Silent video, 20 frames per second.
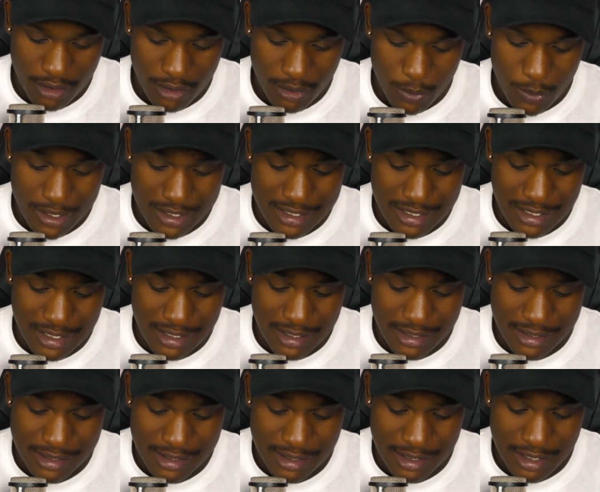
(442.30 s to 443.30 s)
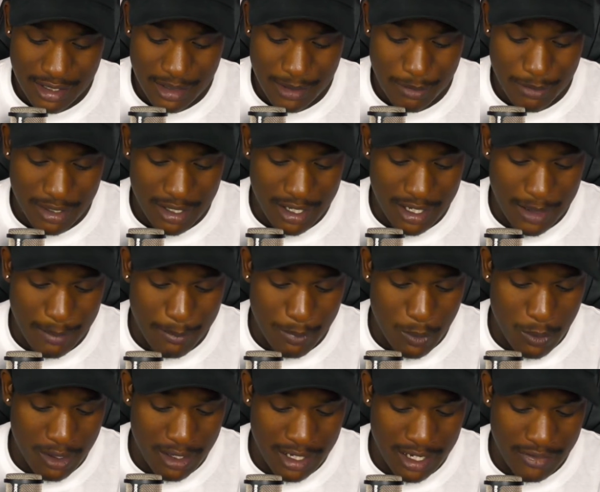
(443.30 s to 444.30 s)
which is being
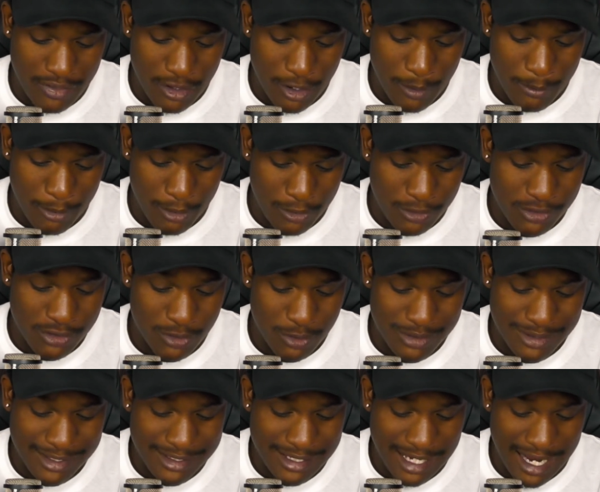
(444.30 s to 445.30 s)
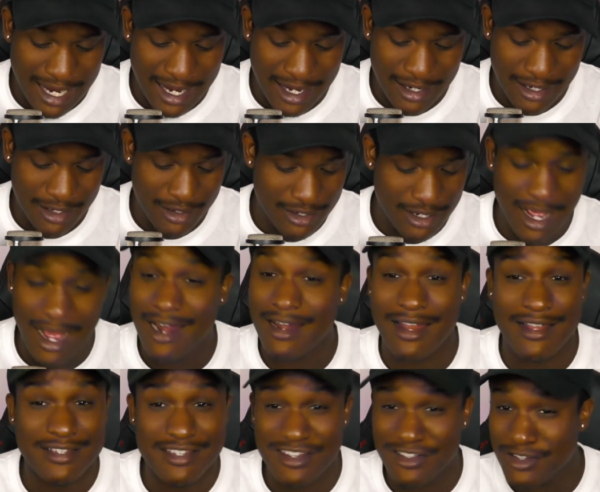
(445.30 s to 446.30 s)
important in their personal society, not
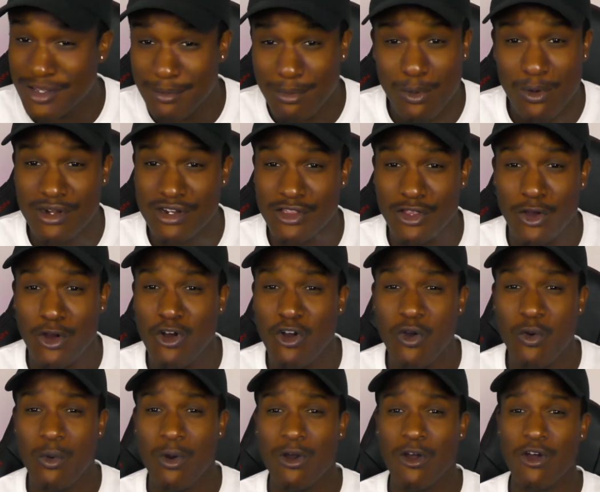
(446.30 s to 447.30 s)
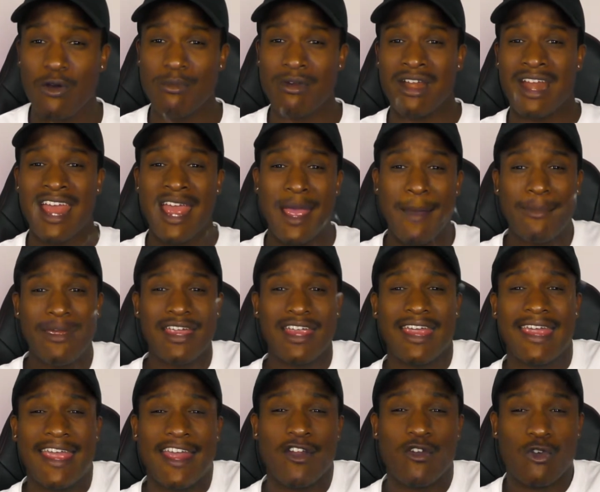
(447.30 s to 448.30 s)
necessarily important to the whole world, but being
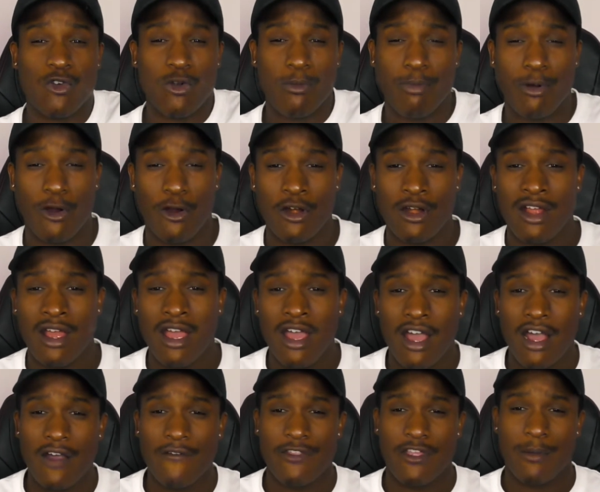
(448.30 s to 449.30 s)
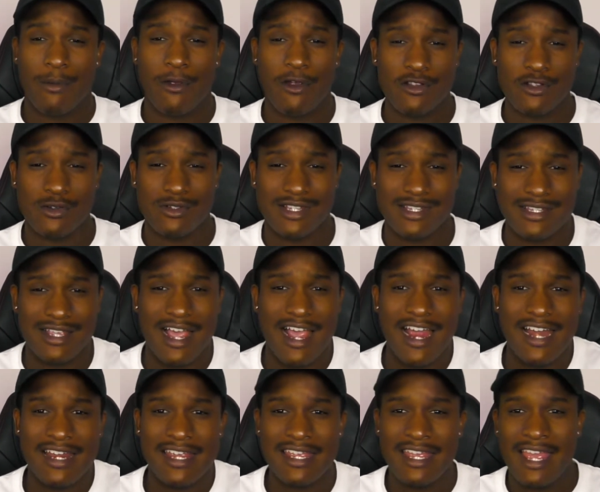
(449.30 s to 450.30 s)
an integral part of their personal
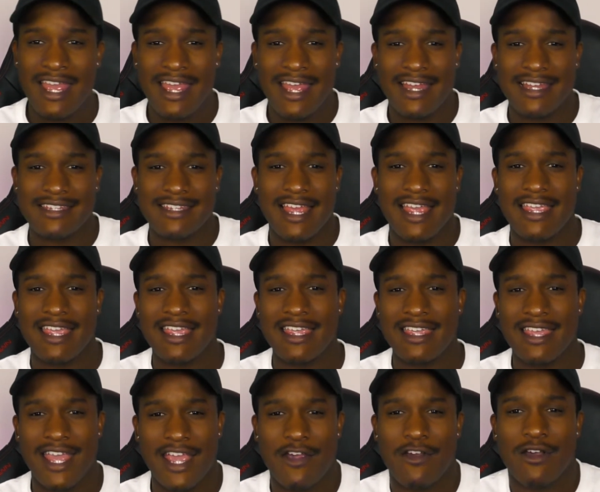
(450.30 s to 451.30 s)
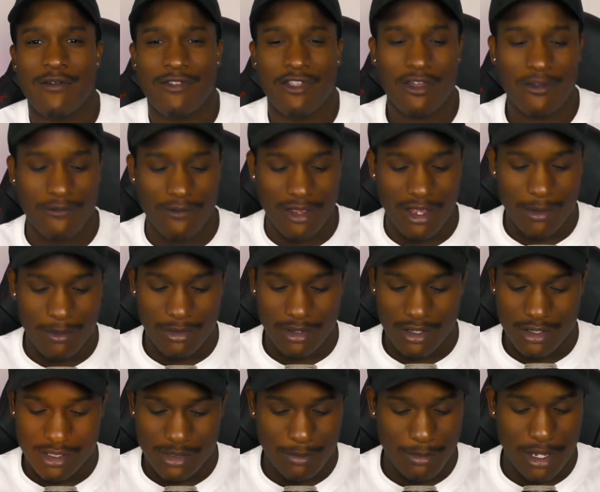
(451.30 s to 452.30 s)
society and taking care of their
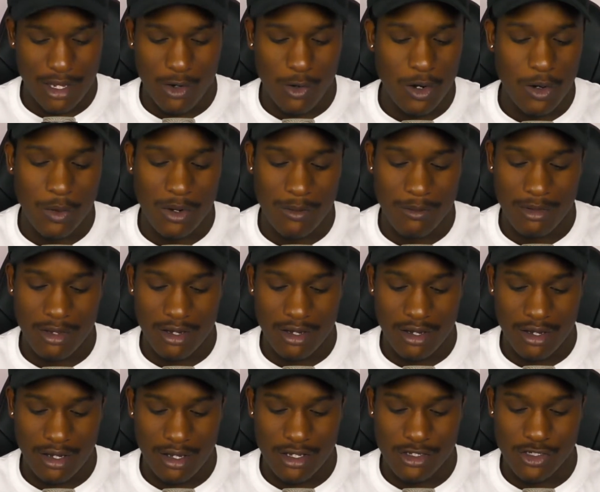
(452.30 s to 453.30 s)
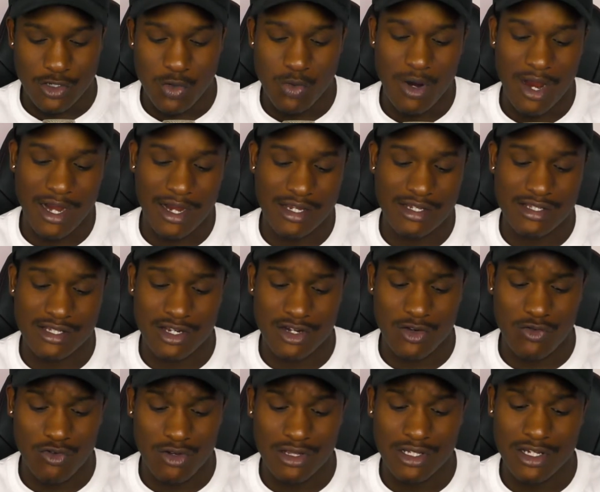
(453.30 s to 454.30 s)
families, men or women, is who I consider
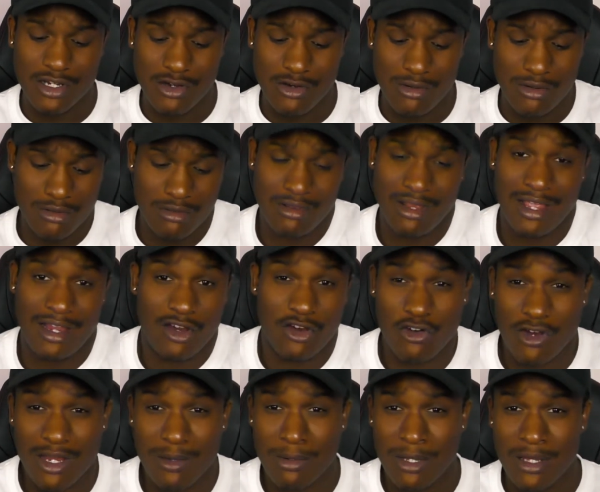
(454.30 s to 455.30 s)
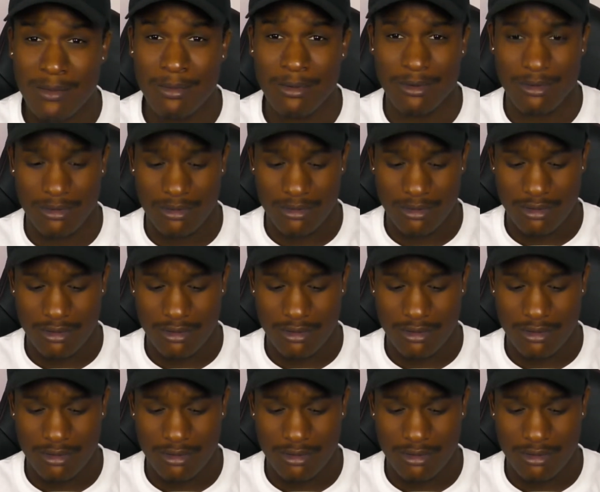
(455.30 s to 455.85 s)
really, like, great people.